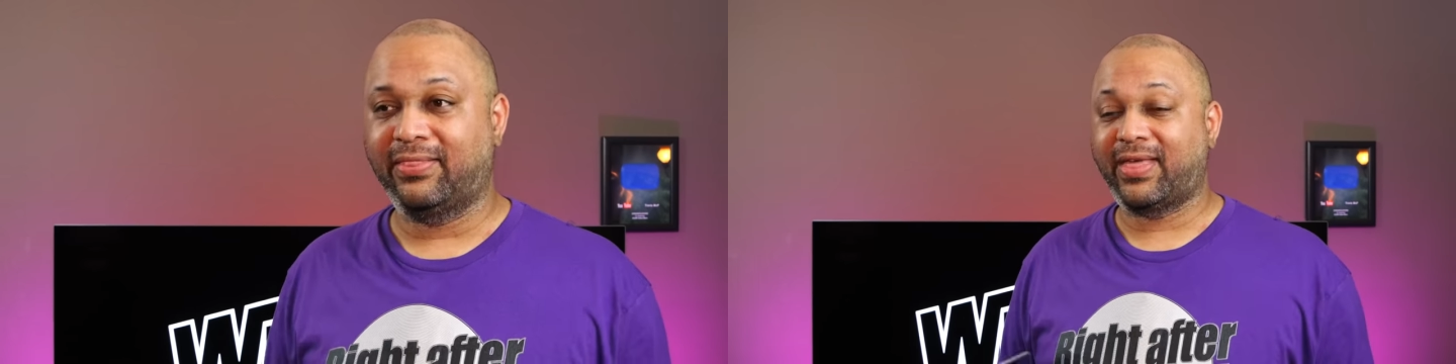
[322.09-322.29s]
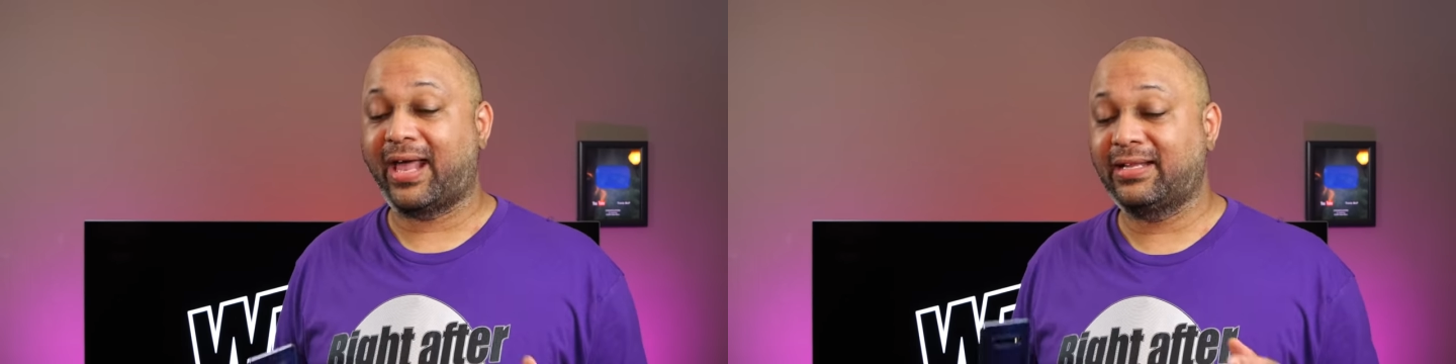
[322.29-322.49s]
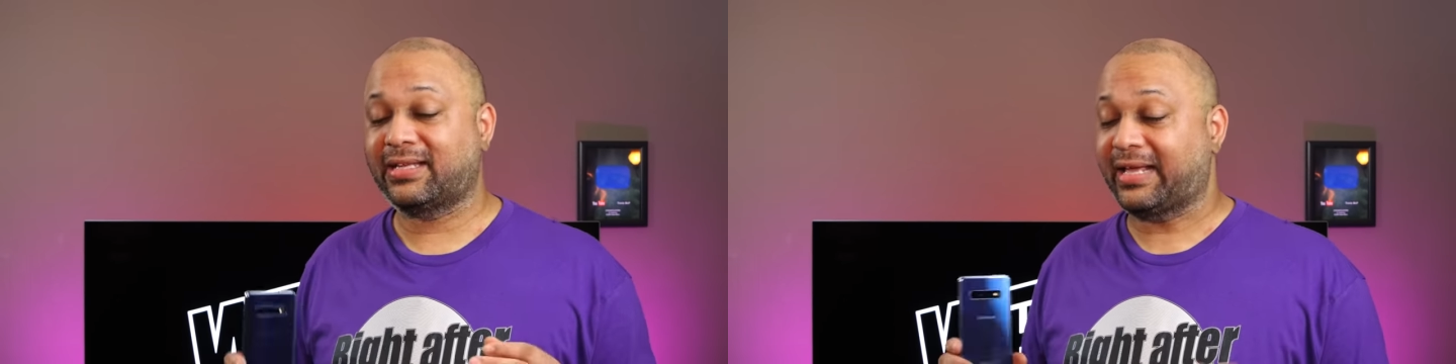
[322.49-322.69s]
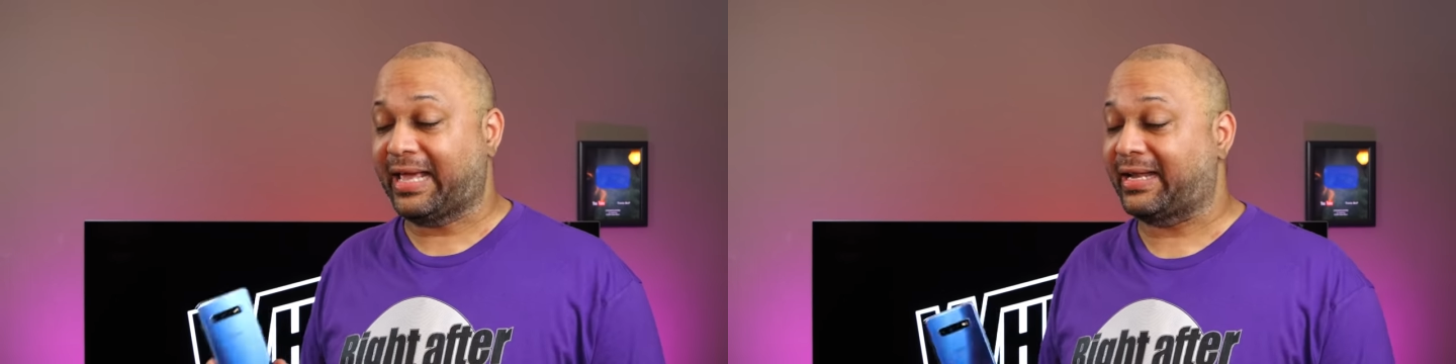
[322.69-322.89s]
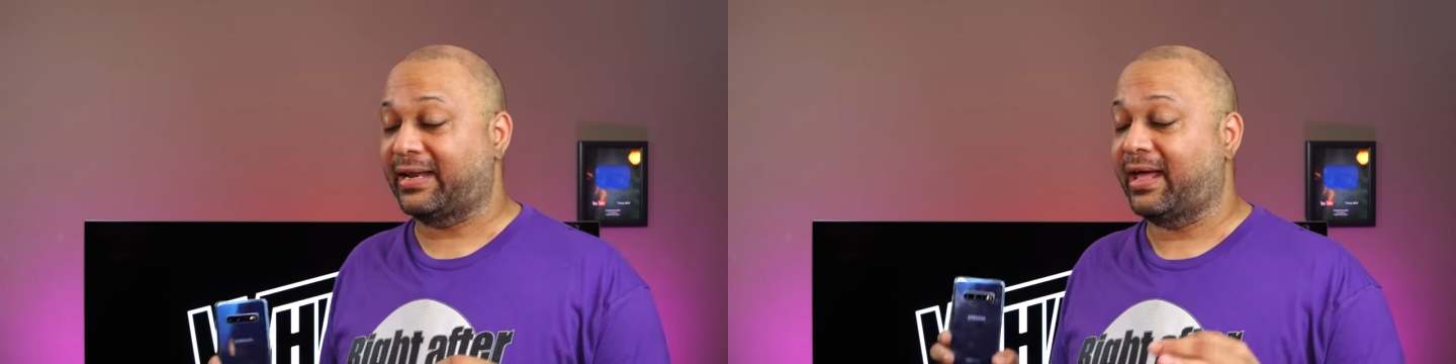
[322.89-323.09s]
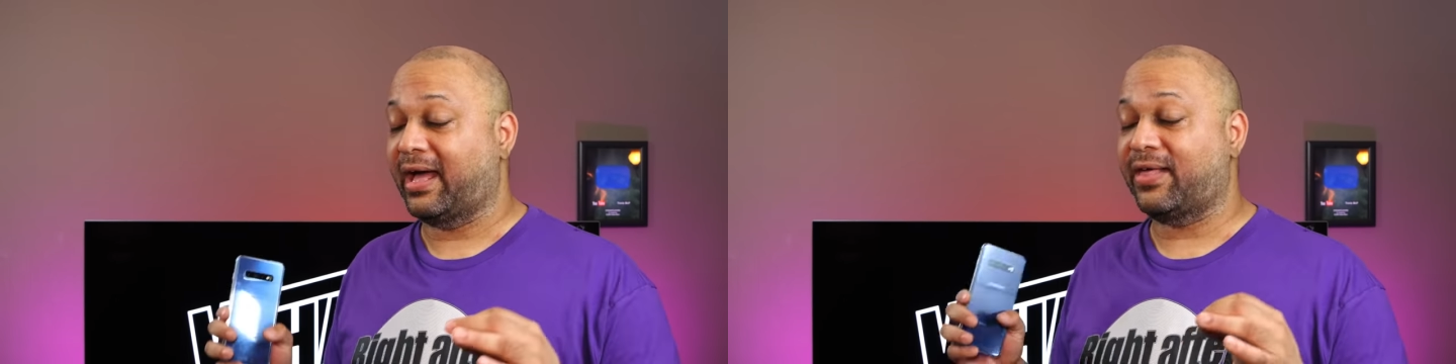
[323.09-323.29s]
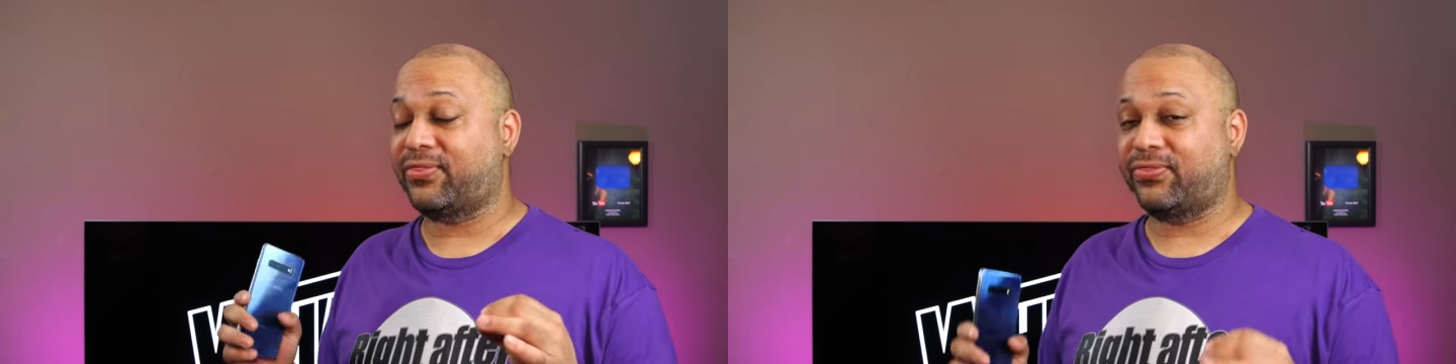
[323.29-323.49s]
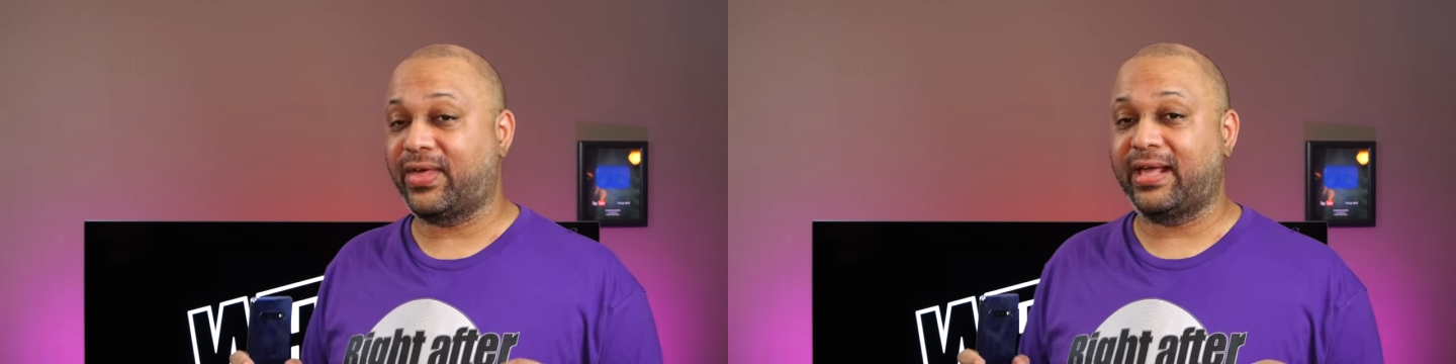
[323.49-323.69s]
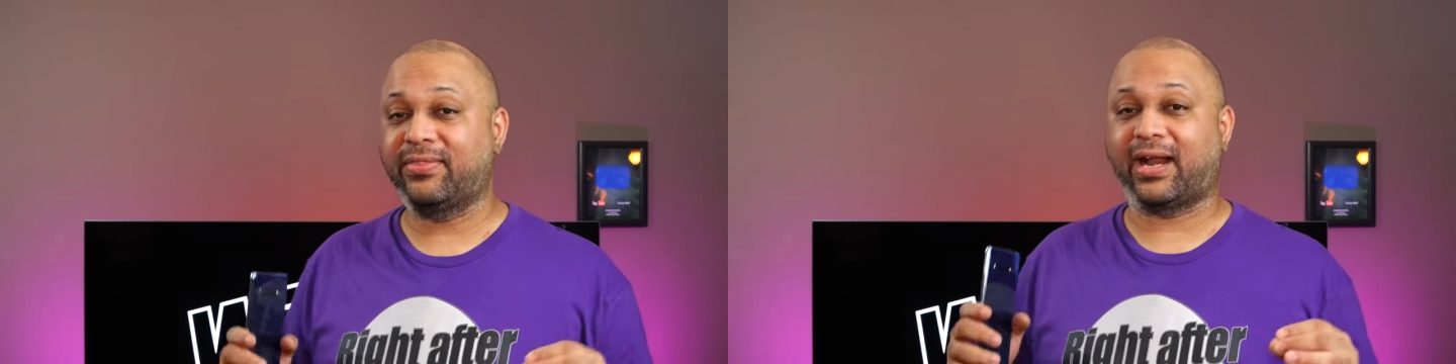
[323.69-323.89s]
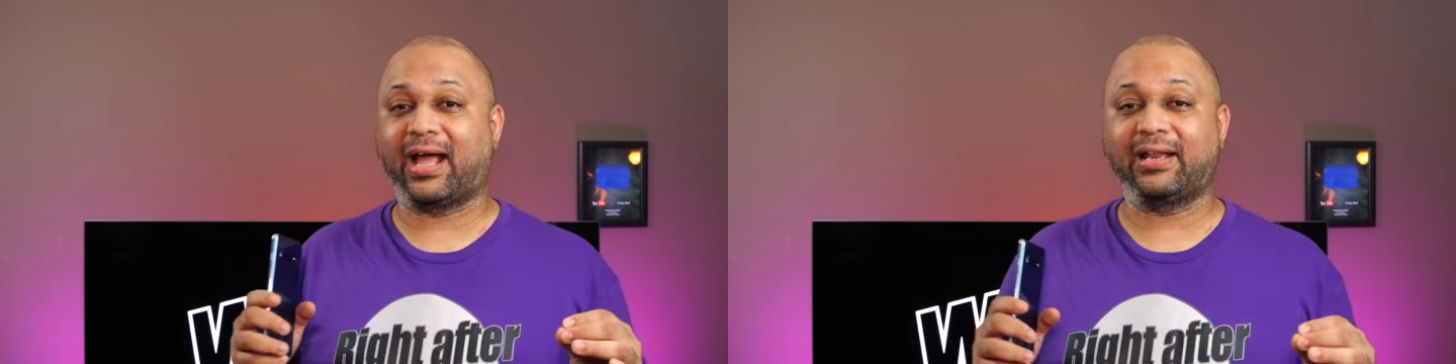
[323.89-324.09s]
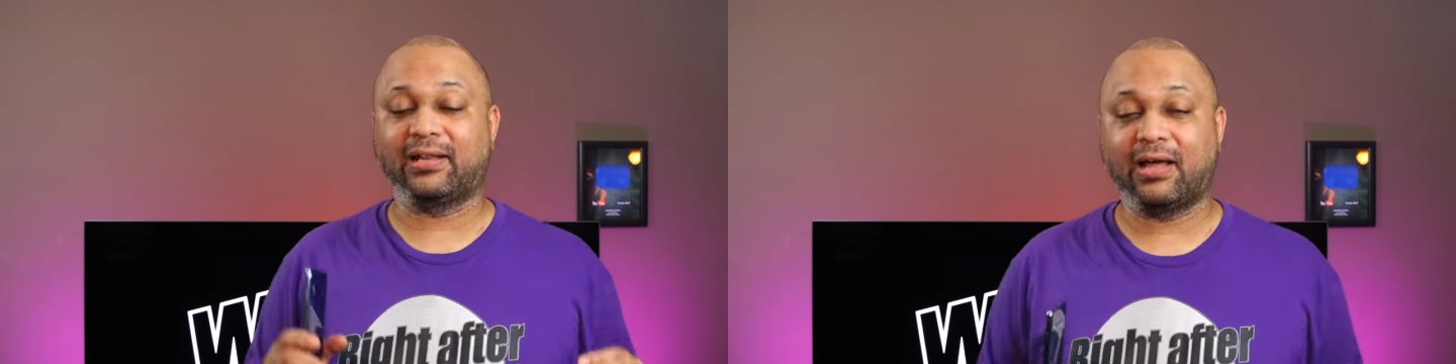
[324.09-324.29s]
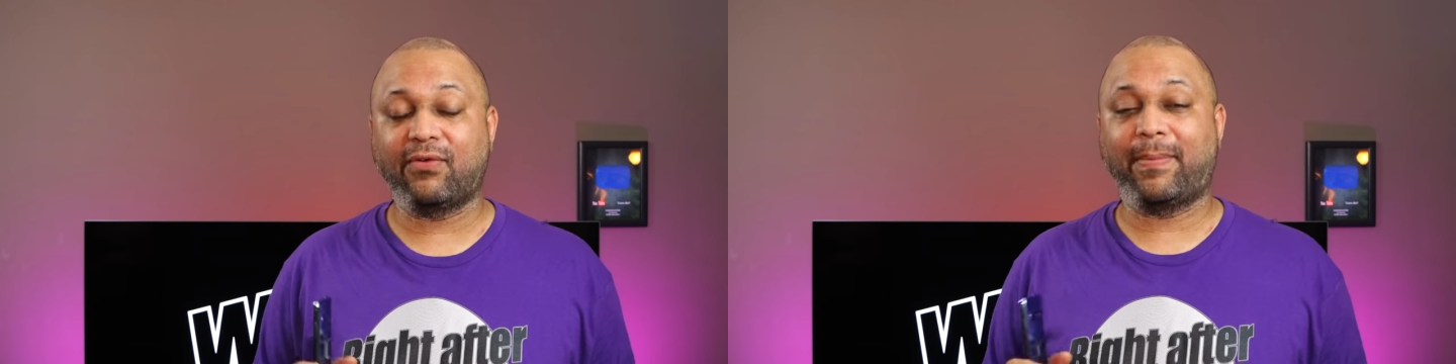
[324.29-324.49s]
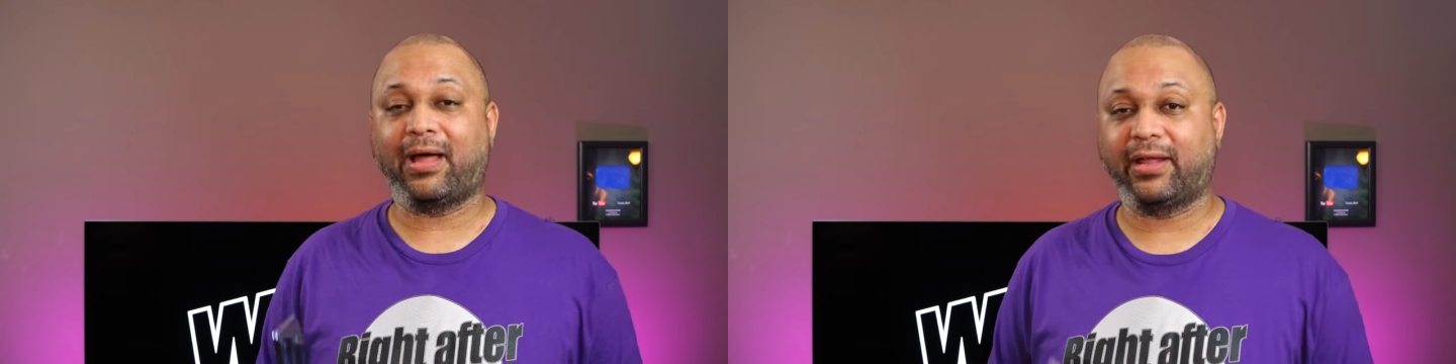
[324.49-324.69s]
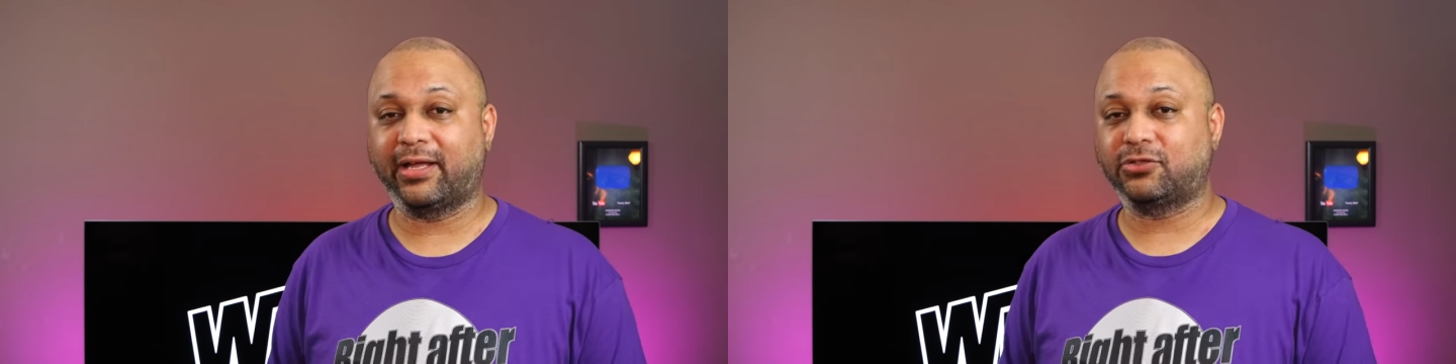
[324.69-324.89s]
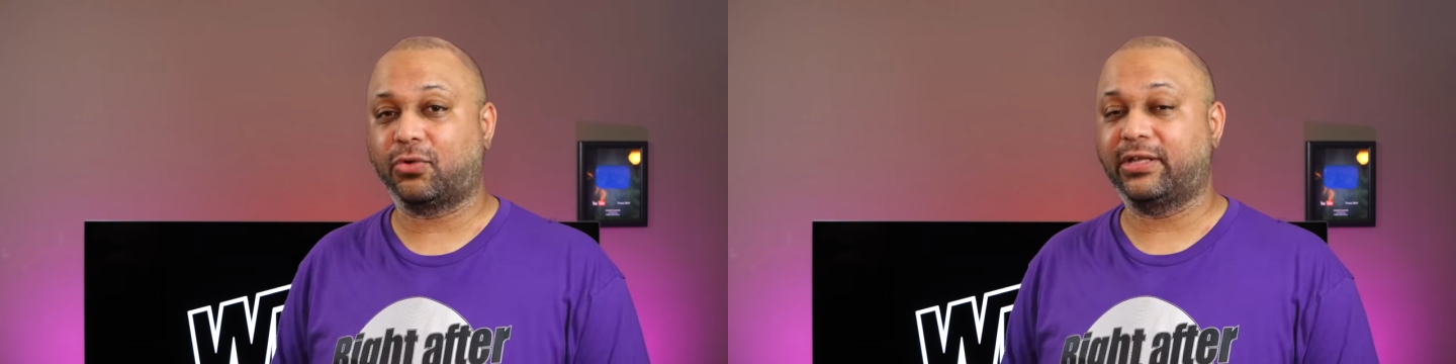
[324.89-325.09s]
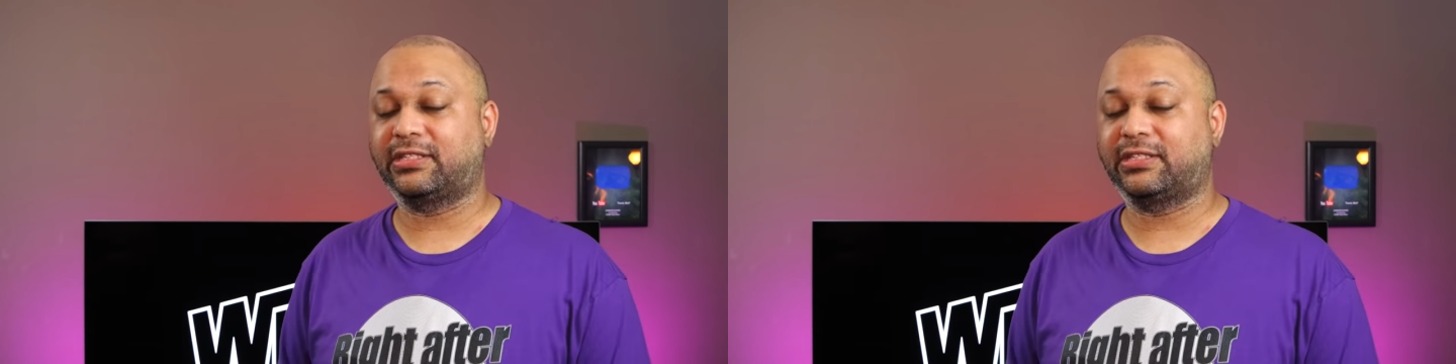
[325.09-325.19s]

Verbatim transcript: That is, again, a thing that I love about Android,